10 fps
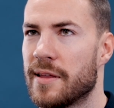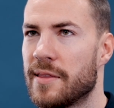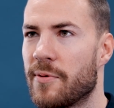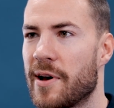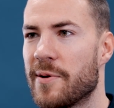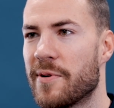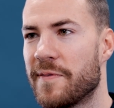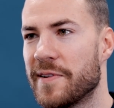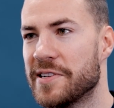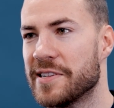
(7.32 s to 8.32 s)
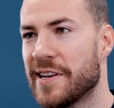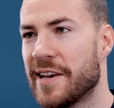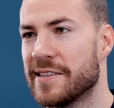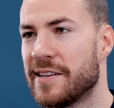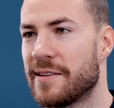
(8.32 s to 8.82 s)
the way you want to finish your
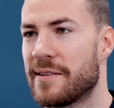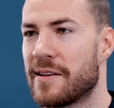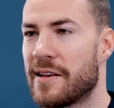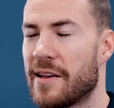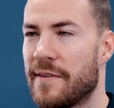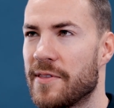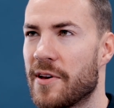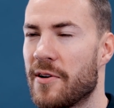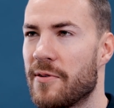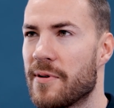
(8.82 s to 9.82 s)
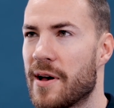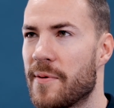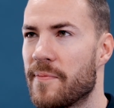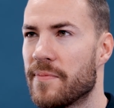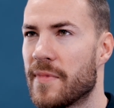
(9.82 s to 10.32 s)
season, even though
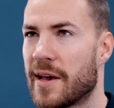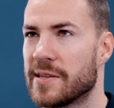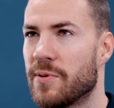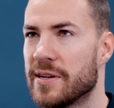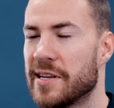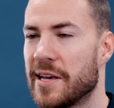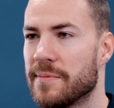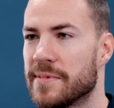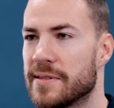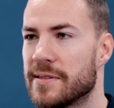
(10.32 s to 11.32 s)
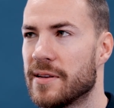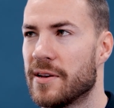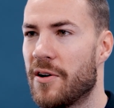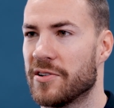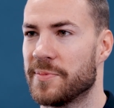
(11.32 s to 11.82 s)
I guess one team's
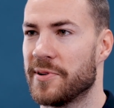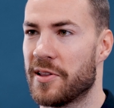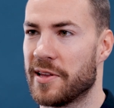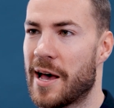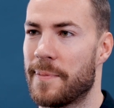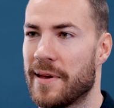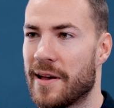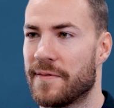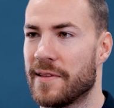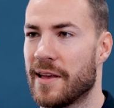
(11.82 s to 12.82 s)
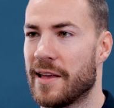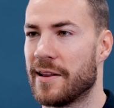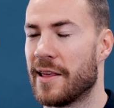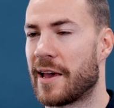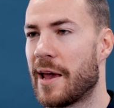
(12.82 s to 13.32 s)
ultimately only happy after the end
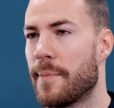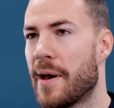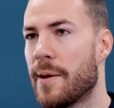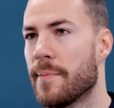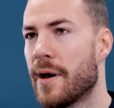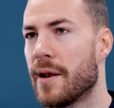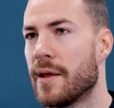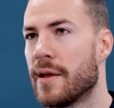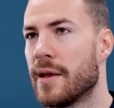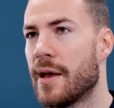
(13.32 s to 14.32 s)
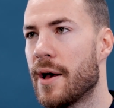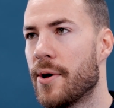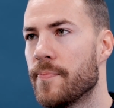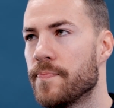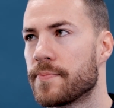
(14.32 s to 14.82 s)
of their campaign. But
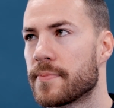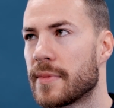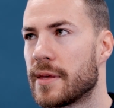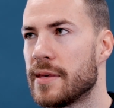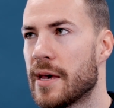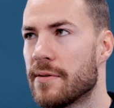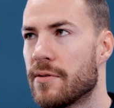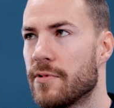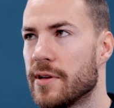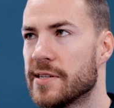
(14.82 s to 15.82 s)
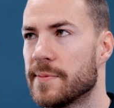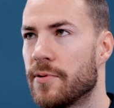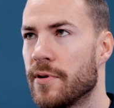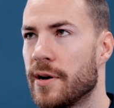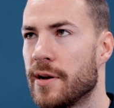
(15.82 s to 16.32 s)
yeah, really
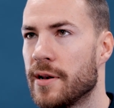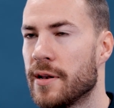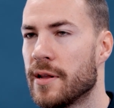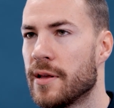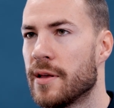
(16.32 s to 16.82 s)
disappointed, and